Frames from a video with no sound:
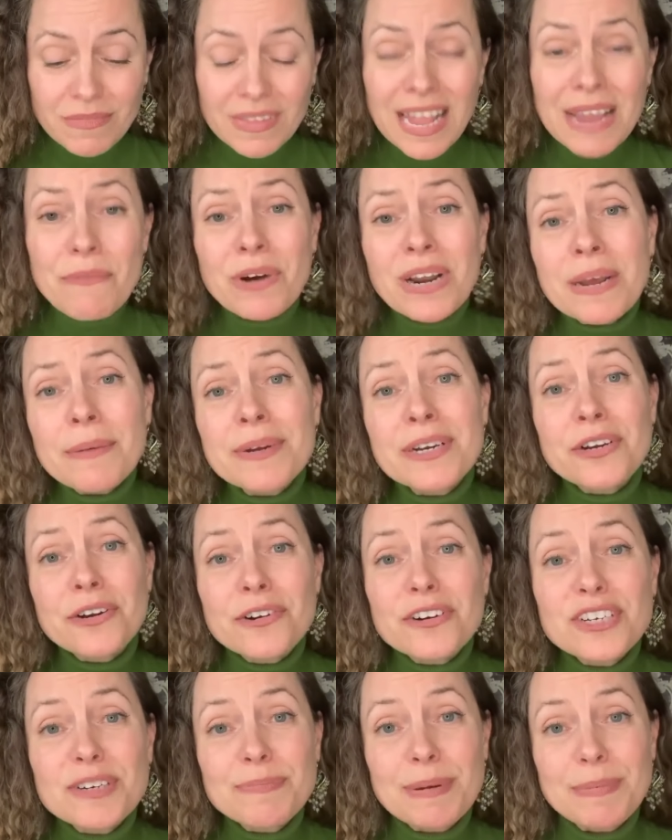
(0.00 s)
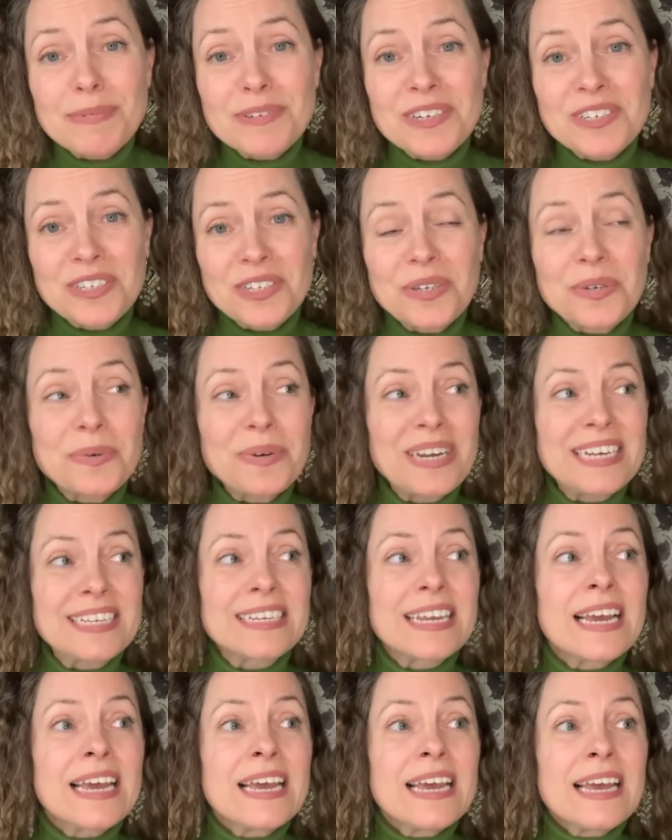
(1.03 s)
And what I'm encouraging people to do is
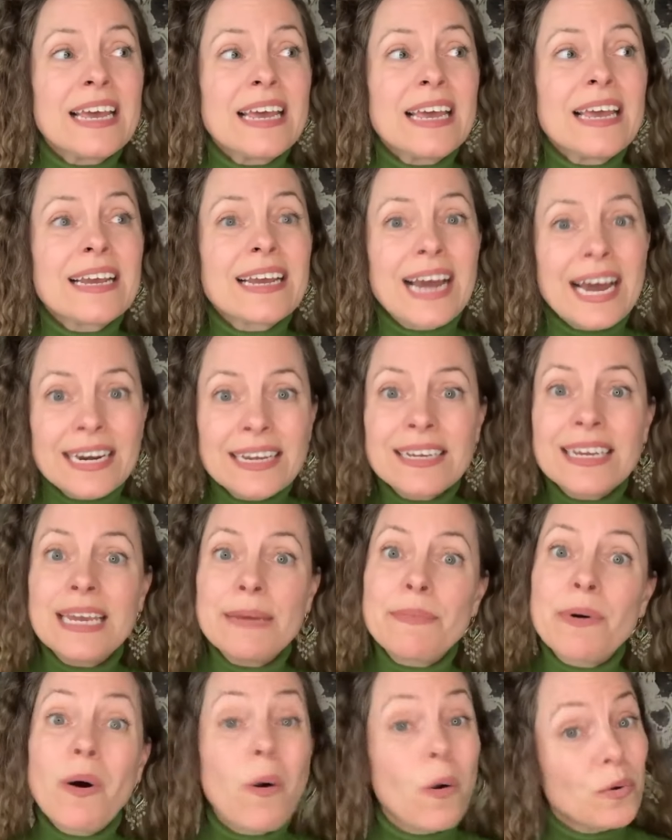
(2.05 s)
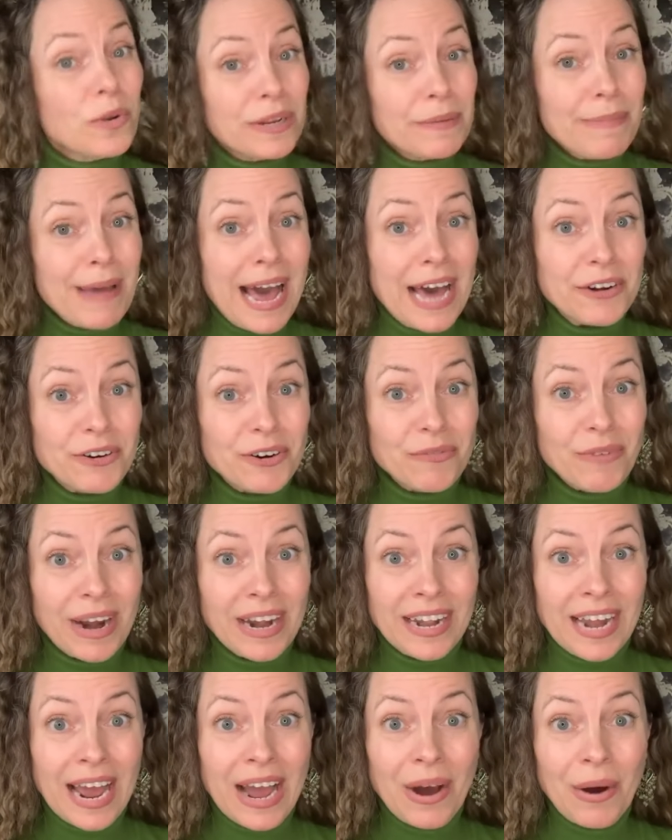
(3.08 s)
kind of keep a holding pattern
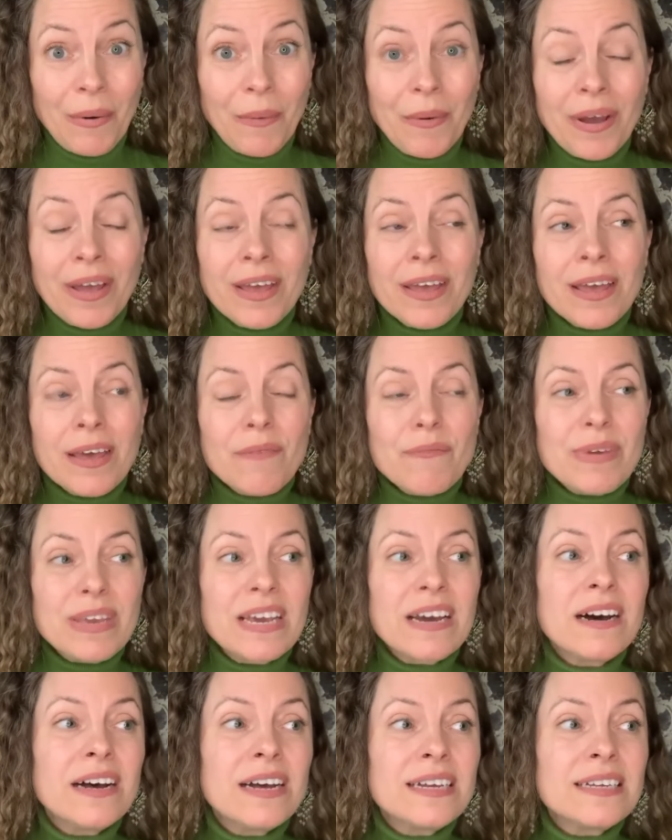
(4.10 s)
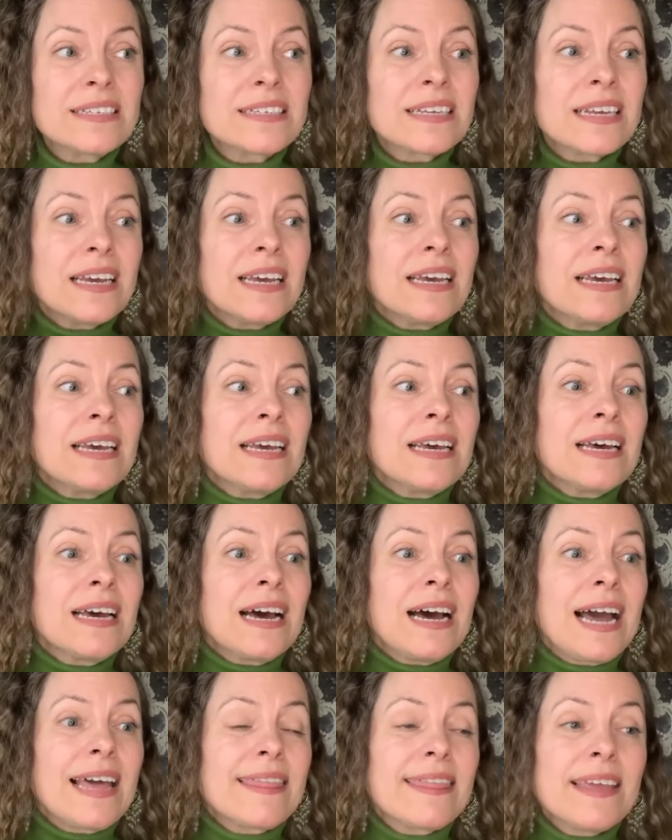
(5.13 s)
right now, because
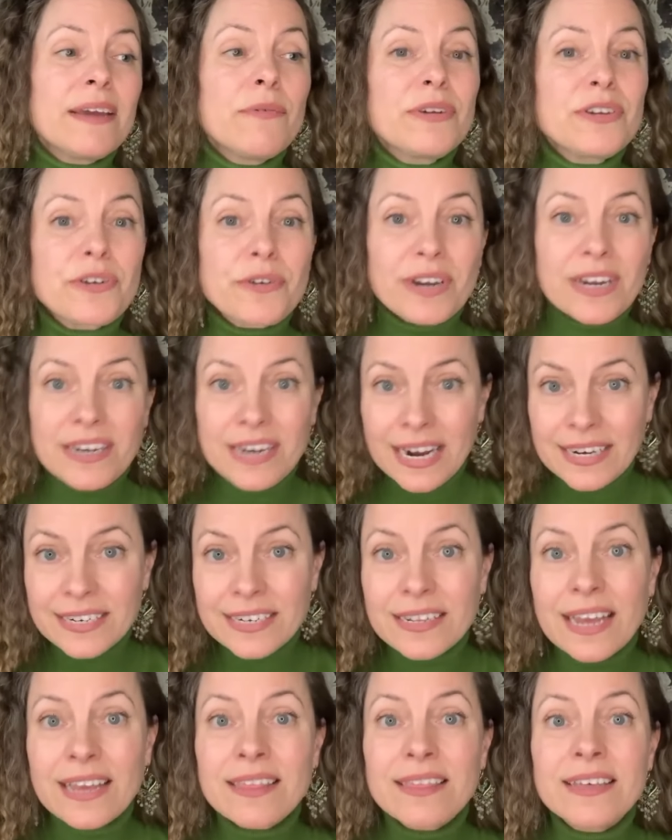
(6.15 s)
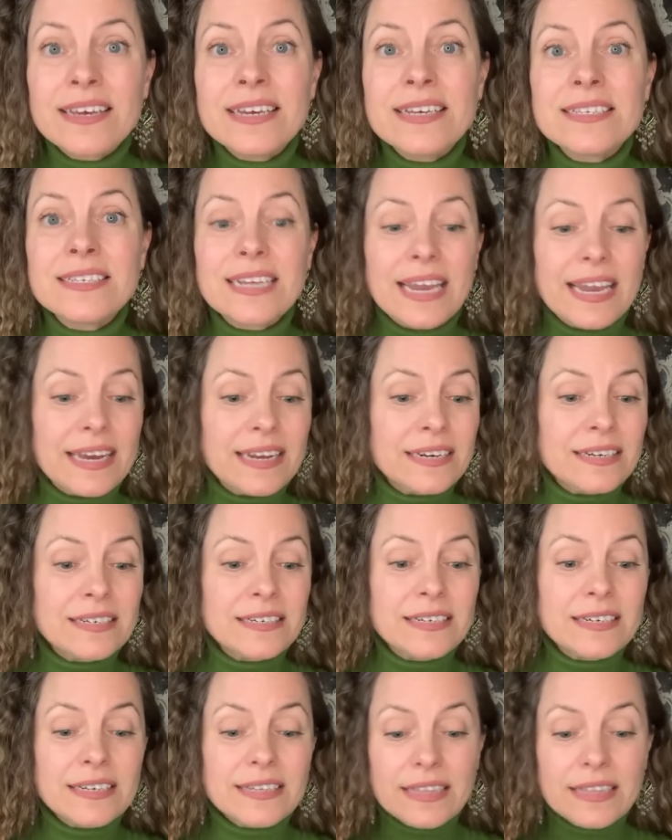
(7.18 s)
I think when you're connecting like this, and